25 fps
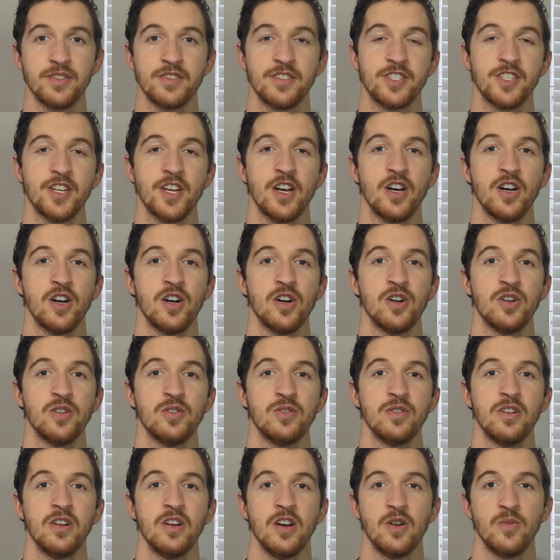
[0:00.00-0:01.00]

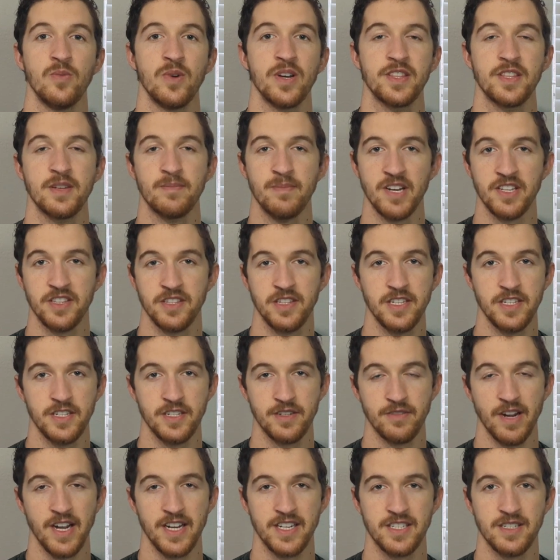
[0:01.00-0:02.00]
So with the monthly
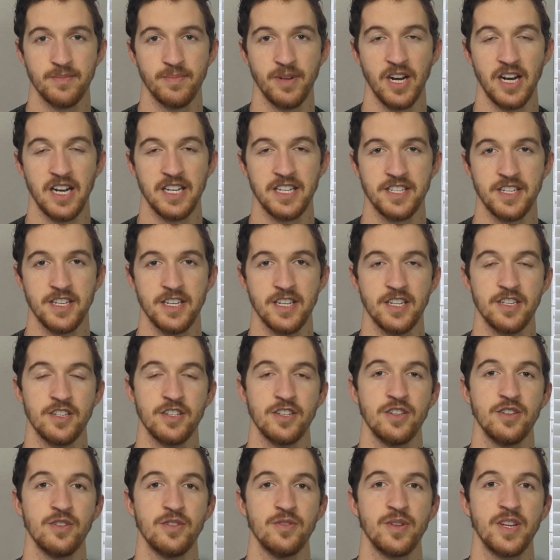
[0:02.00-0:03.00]
direct deposit,
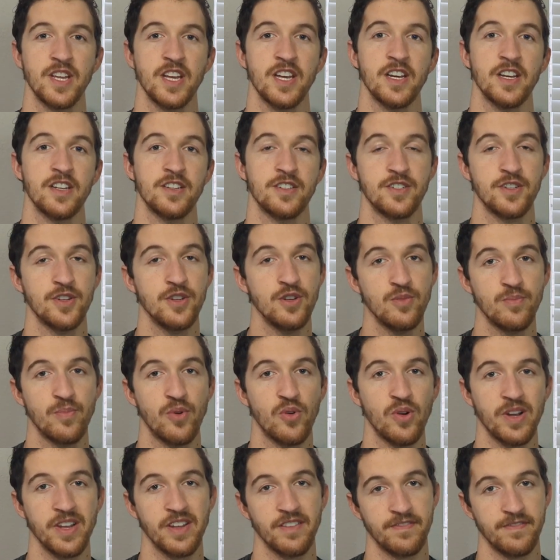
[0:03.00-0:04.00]
you get
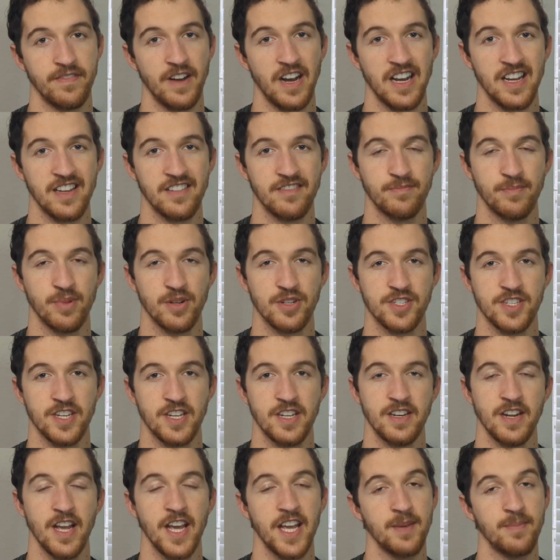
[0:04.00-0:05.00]
2.5%
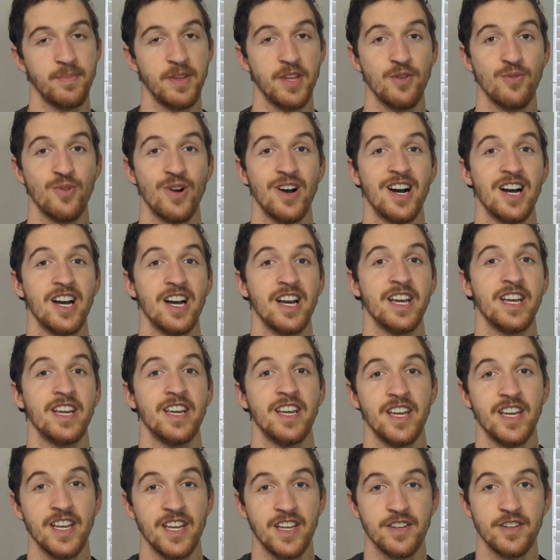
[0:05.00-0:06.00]
APY
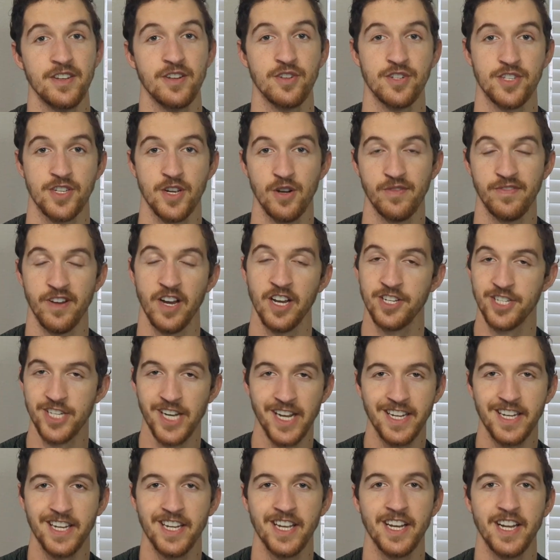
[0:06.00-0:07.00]
in your SoFi
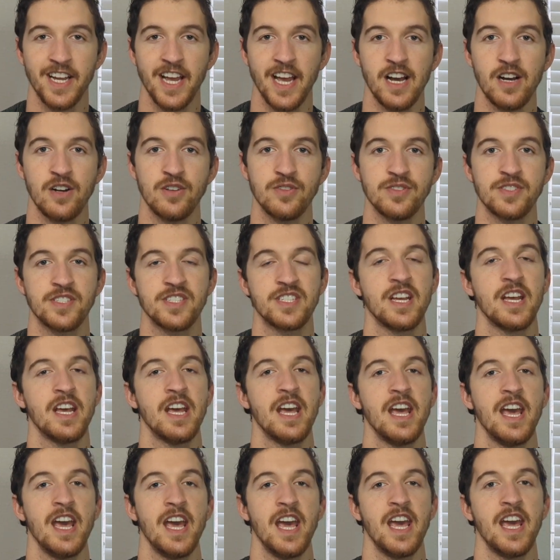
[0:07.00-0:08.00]
checking account
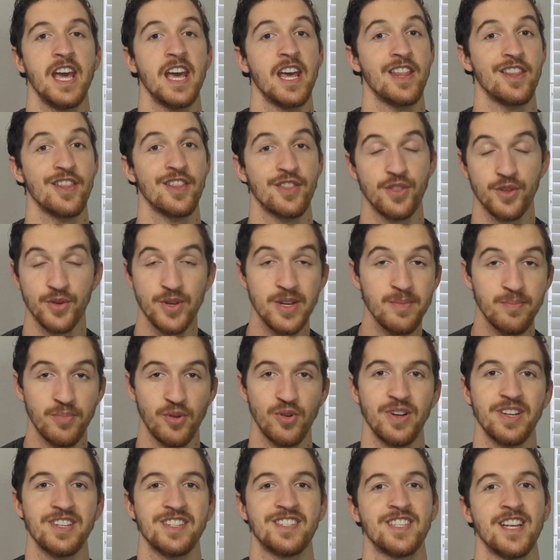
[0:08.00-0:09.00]
and
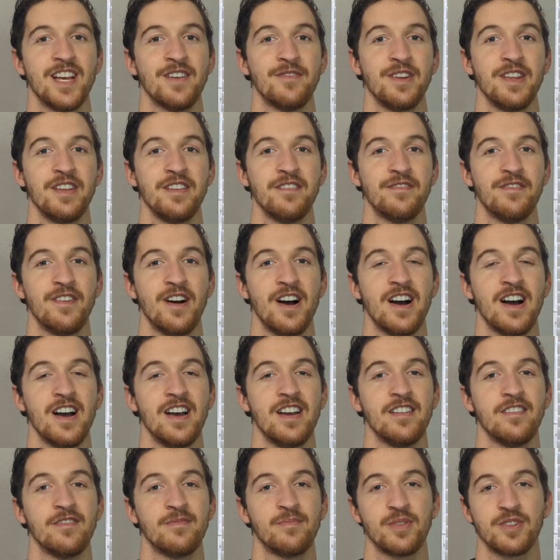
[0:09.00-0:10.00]

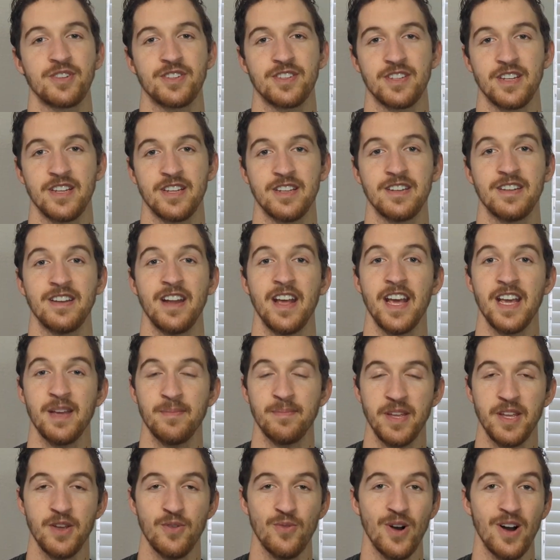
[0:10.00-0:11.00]
3.75%
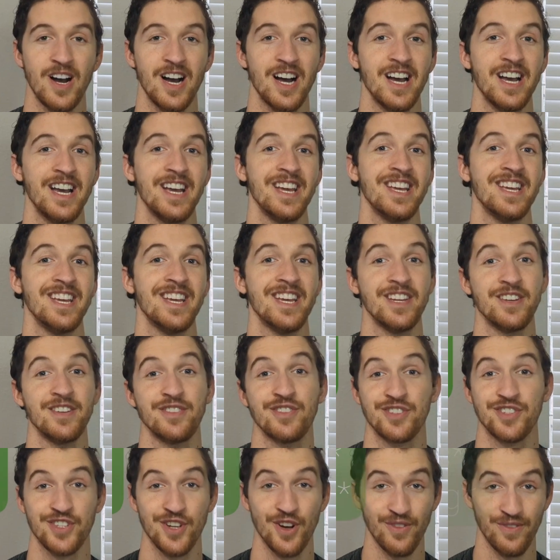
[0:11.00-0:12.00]
APY in your
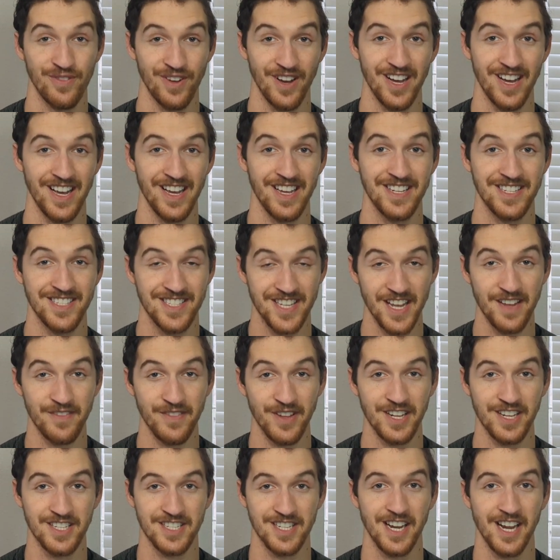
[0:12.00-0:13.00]
SoFi
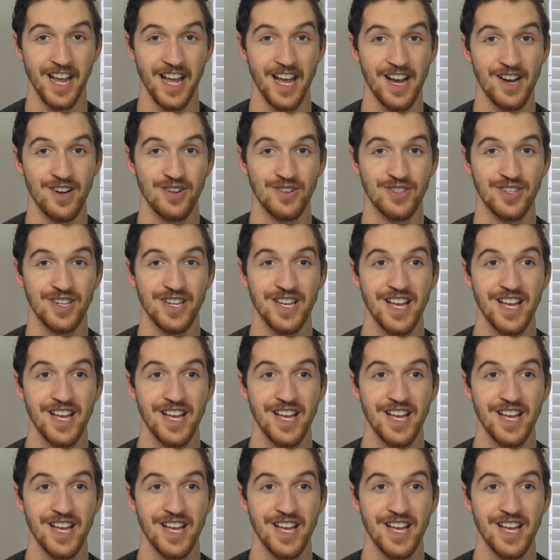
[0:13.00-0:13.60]
savings account.